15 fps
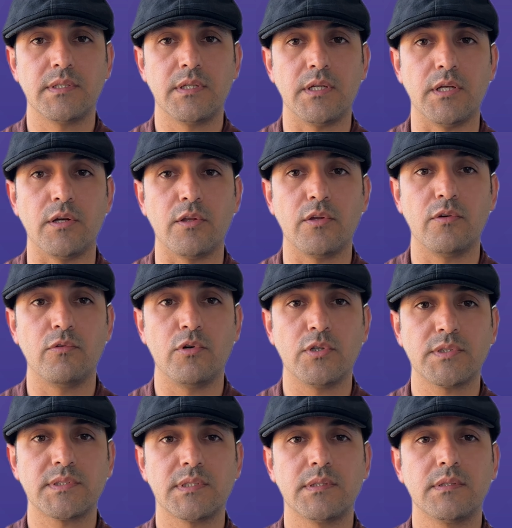In other
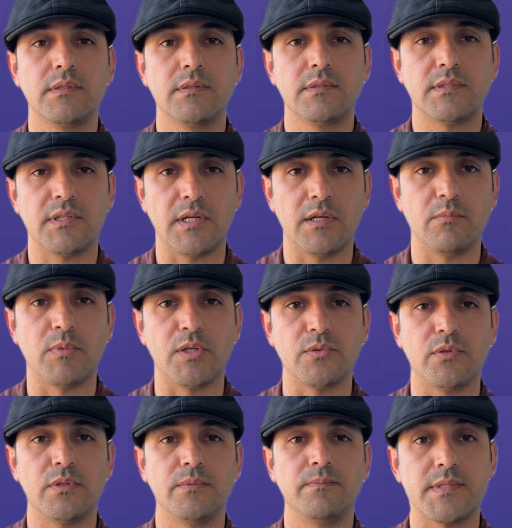words, train
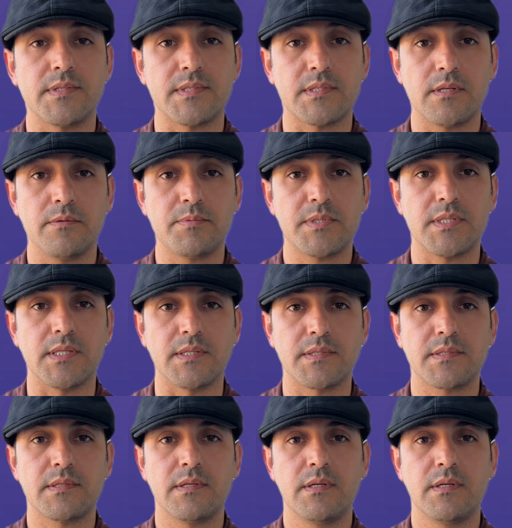model. Step 6.